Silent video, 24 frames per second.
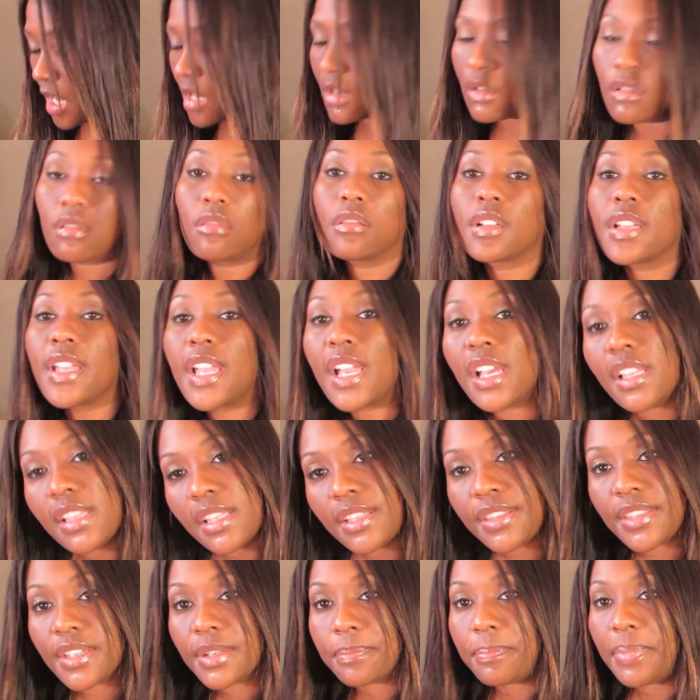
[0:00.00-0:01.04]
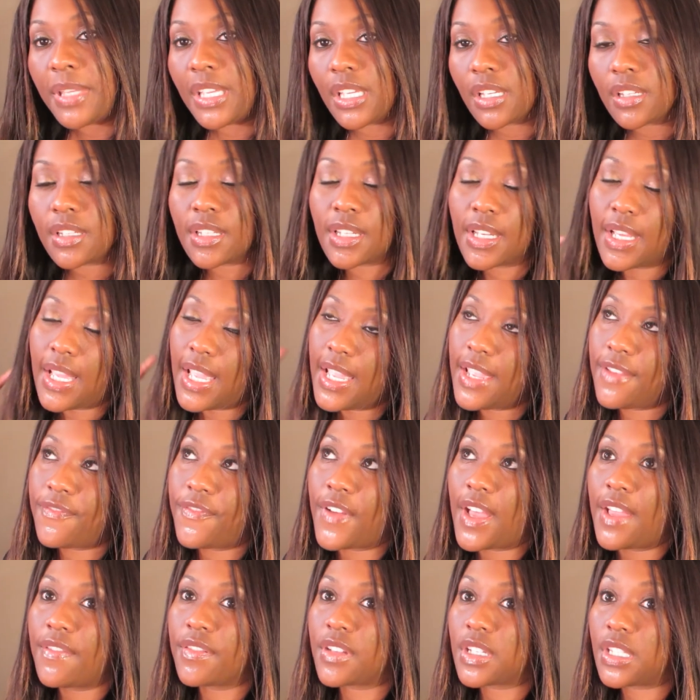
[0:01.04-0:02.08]
Oh, Callie the pink A
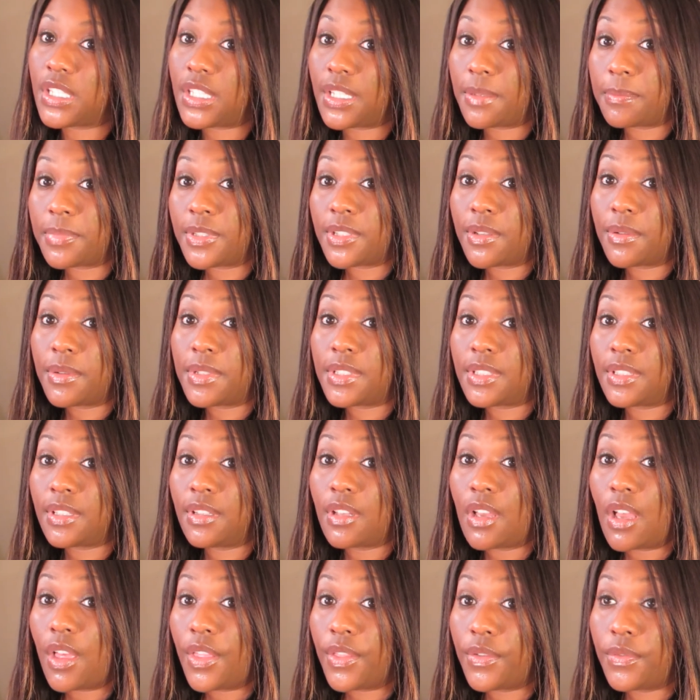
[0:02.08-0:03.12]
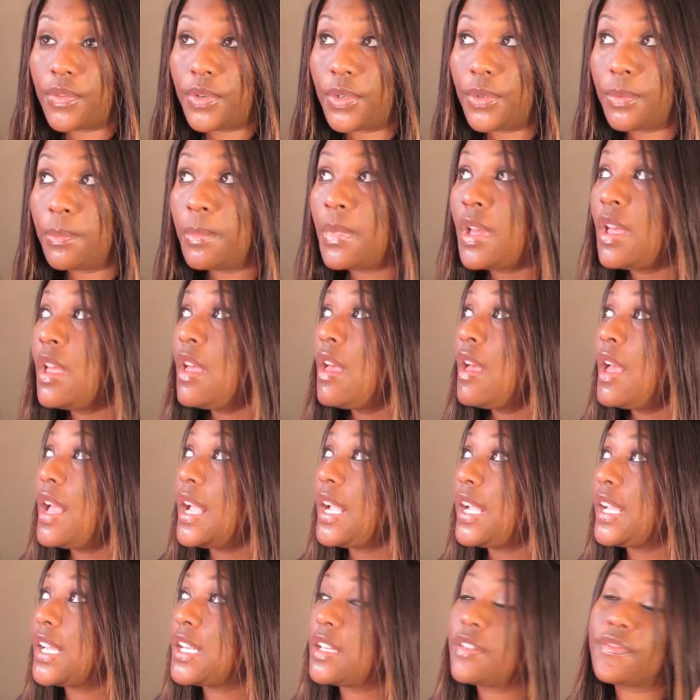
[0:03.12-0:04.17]
five Calypso is in the other room.
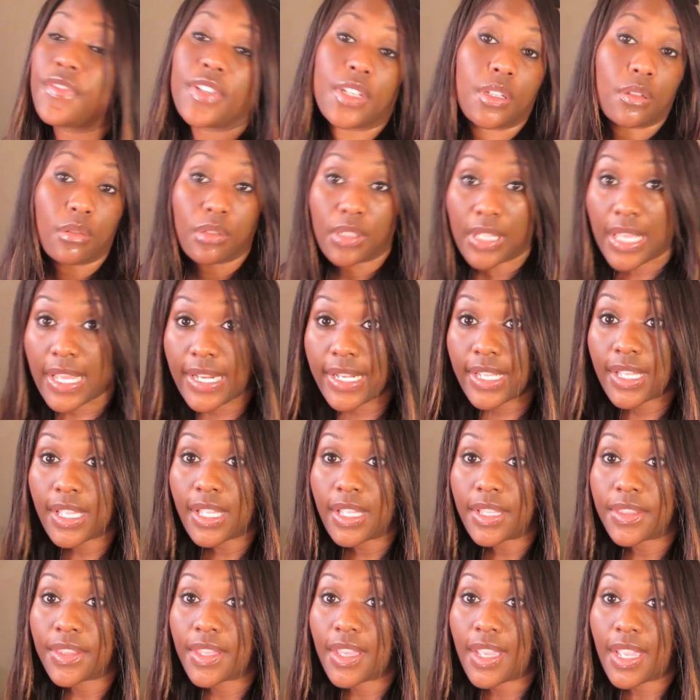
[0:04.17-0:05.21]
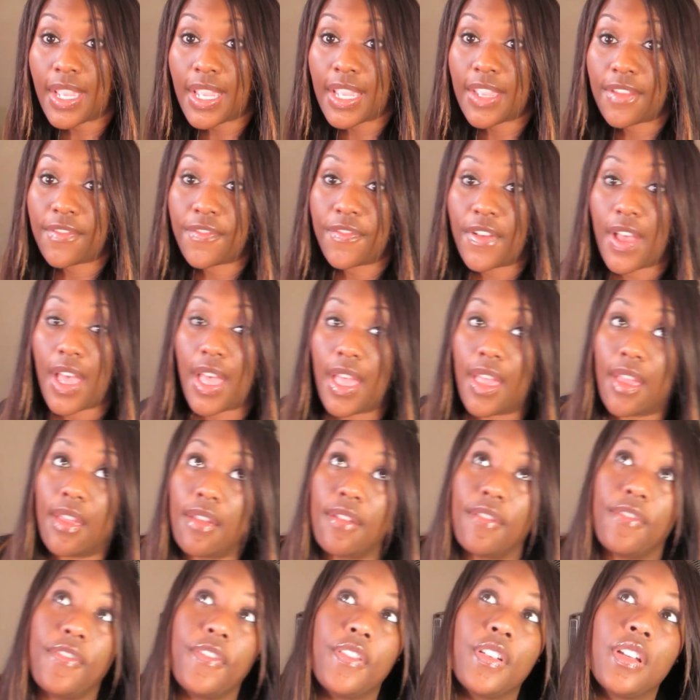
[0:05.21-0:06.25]
And Violetta the A
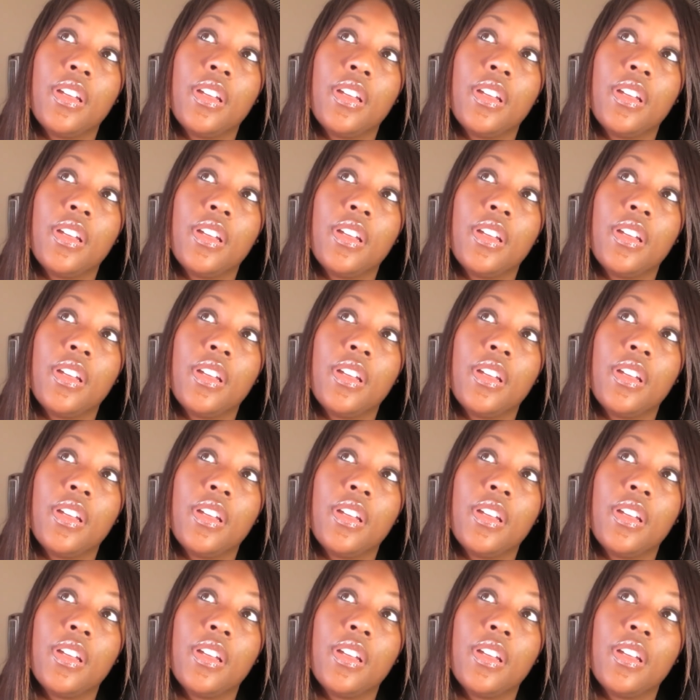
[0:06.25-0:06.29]
five